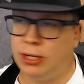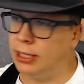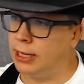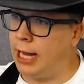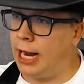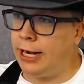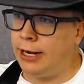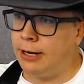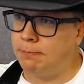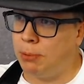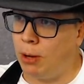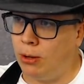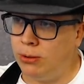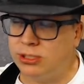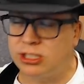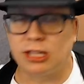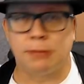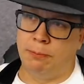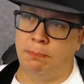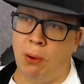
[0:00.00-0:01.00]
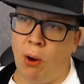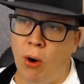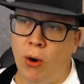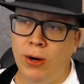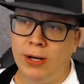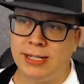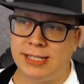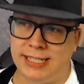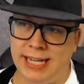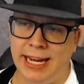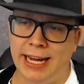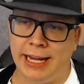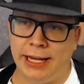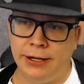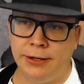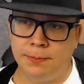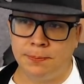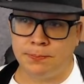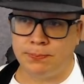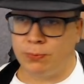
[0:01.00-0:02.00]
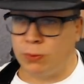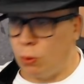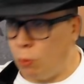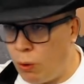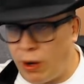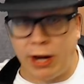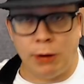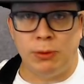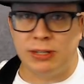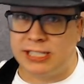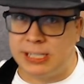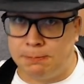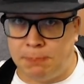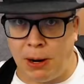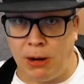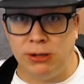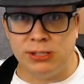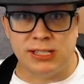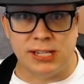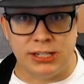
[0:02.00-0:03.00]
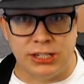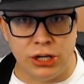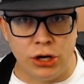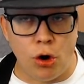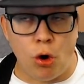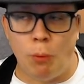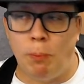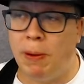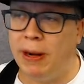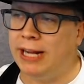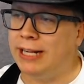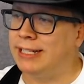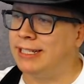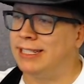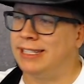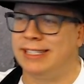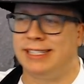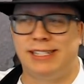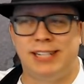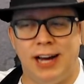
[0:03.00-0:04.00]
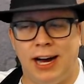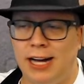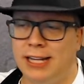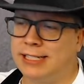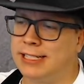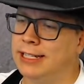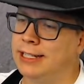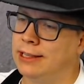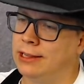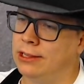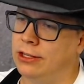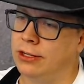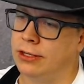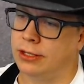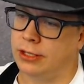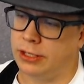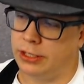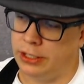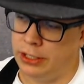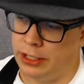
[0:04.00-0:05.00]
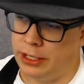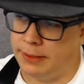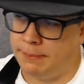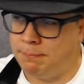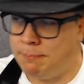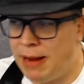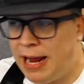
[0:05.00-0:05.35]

you landed bolts, the board did what it was supposed to do, but it doesn't look good.